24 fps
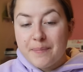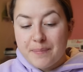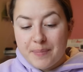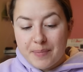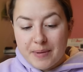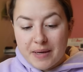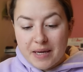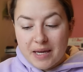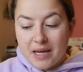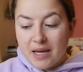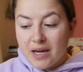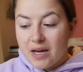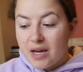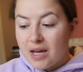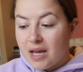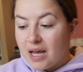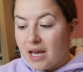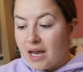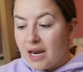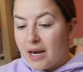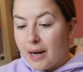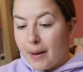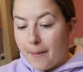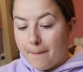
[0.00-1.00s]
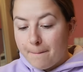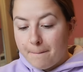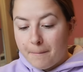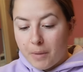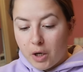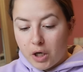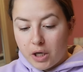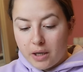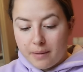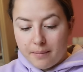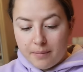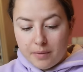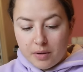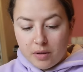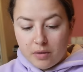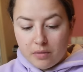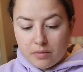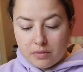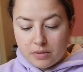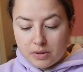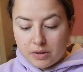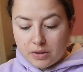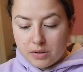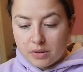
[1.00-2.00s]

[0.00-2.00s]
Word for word: be in market mode.